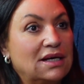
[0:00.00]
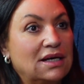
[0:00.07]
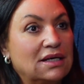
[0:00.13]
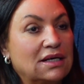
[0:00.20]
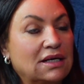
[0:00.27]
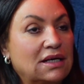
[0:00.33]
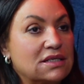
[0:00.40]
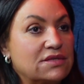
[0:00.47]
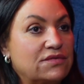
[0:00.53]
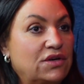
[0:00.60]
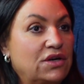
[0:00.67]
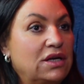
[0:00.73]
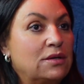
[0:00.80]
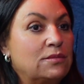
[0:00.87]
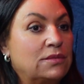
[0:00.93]
I guess for
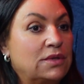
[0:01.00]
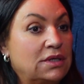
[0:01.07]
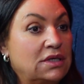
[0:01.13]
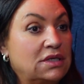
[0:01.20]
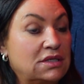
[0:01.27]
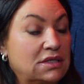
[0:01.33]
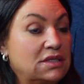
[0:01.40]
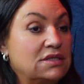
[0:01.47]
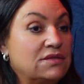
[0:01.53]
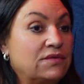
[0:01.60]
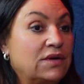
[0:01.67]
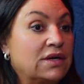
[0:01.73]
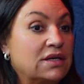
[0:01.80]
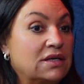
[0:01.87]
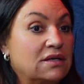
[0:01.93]
him, in his
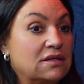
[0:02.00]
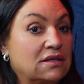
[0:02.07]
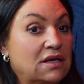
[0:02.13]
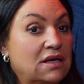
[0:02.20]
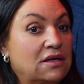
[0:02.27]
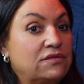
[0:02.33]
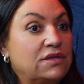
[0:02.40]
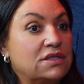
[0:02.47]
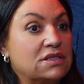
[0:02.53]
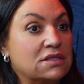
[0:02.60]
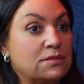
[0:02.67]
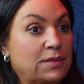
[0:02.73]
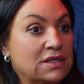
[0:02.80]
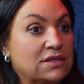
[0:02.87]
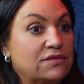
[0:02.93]
very young life, he had his
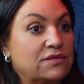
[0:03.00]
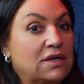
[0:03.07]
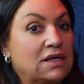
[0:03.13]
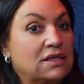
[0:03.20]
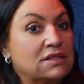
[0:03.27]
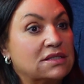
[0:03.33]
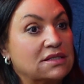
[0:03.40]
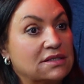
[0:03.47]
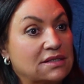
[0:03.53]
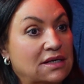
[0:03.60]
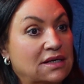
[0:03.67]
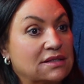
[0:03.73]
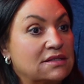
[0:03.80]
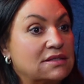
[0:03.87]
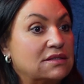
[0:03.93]
best friend, his
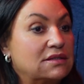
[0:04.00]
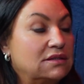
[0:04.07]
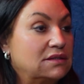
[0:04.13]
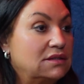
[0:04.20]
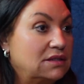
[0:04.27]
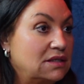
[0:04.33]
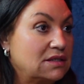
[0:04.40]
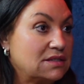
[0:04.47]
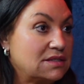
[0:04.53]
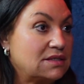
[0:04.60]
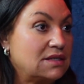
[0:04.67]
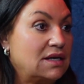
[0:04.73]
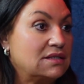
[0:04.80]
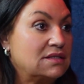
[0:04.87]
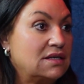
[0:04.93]
aunt, and his
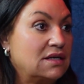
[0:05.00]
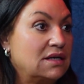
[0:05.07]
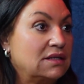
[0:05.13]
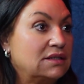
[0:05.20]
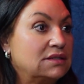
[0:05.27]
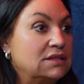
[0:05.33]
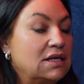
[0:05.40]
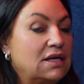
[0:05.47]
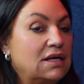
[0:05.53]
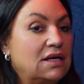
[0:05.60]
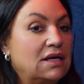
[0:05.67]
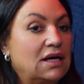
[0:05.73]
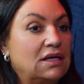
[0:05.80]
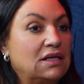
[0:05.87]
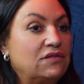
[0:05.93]
dad dying,
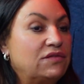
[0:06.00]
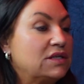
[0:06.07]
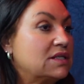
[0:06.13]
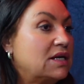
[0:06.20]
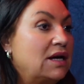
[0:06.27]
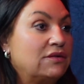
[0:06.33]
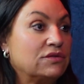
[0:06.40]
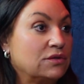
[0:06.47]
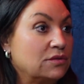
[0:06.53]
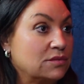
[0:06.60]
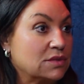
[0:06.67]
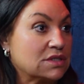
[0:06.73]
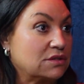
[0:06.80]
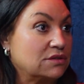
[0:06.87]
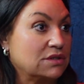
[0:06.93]
and he felt everyone
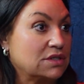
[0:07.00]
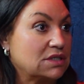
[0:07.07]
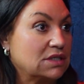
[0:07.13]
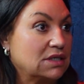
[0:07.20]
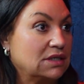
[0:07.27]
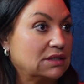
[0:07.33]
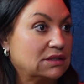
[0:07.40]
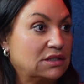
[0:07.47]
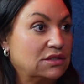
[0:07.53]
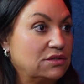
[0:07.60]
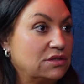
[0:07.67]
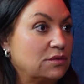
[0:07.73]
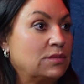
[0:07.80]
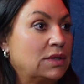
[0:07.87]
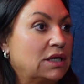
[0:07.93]
was going to die,
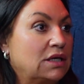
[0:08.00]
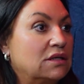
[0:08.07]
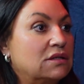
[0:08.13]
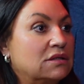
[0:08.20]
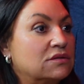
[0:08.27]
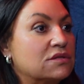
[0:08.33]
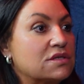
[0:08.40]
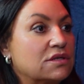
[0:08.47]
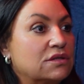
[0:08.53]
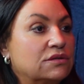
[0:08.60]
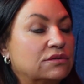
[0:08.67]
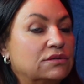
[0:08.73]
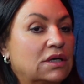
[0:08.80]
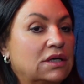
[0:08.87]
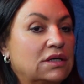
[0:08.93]
including me,
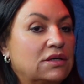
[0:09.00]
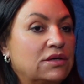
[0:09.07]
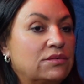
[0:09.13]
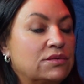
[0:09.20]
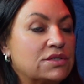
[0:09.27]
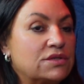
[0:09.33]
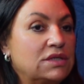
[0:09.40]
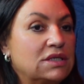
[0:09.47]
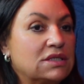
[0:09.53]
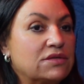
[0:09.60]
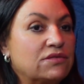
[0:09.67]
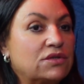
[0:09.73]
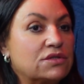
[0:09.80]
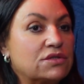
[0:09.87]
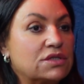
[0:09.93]
So it was a really
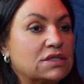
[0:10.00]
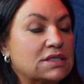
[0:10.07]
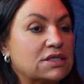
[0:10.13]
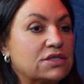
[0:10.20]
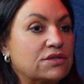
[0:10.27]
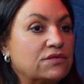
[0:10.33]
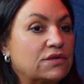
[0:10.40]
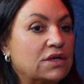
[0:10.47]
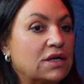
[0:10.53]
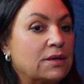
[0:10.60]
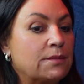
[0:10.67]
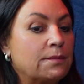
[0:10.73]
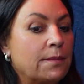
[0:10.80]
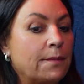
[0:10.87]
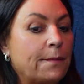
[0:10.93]
difficult transition for
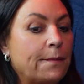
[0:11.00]
him.